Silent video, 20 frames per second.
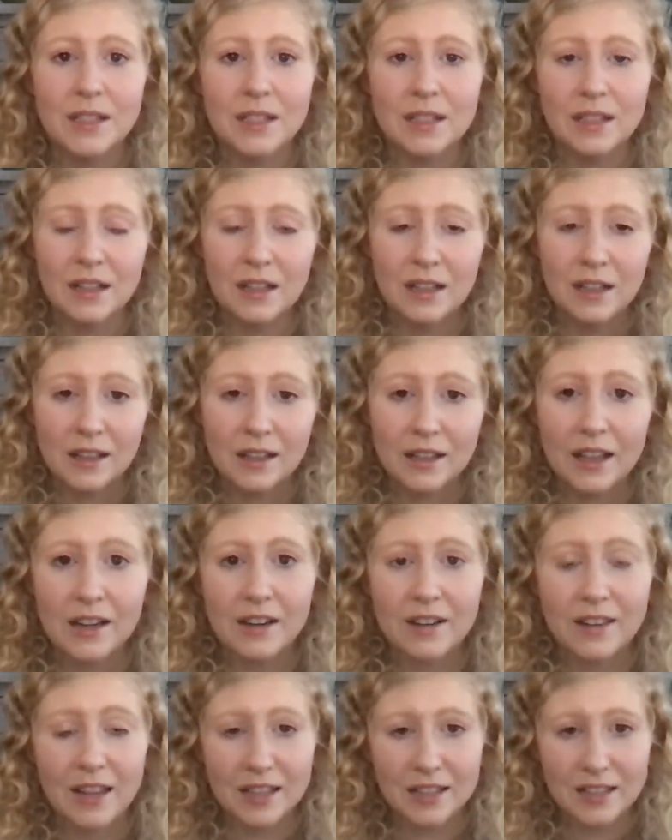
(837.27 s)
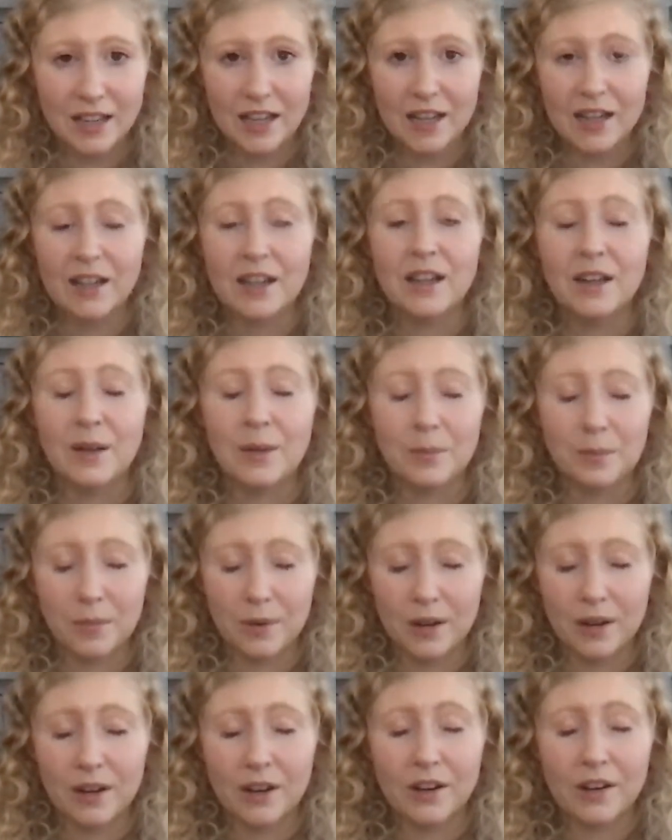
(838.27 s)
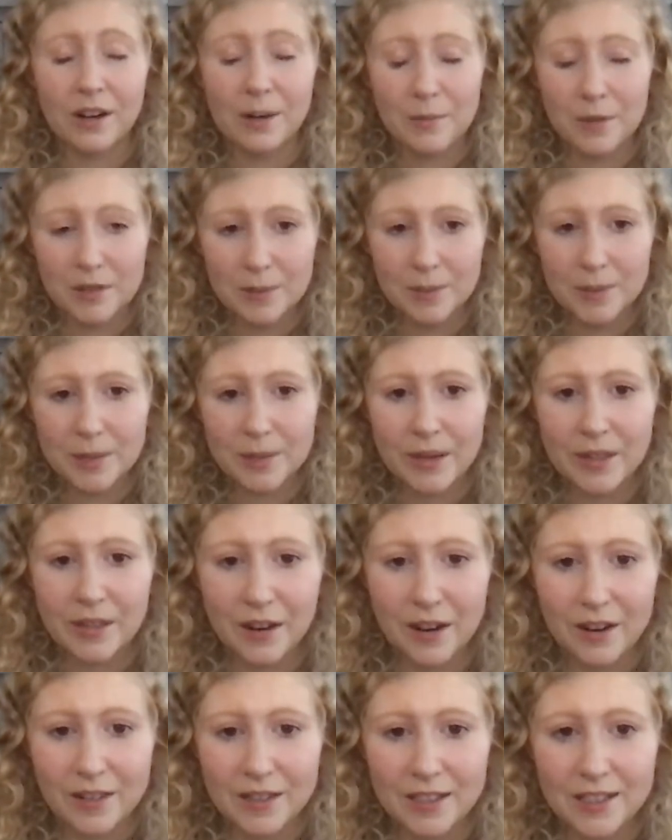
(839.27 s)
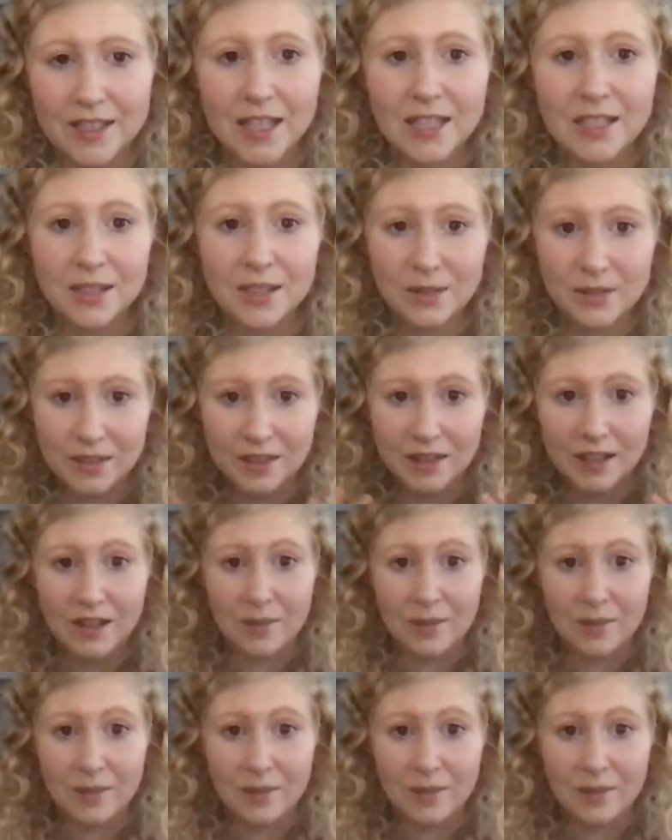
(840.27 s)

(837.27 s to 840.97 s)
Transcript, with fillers: And later that day, Mercury moves between the Earth and Sun. So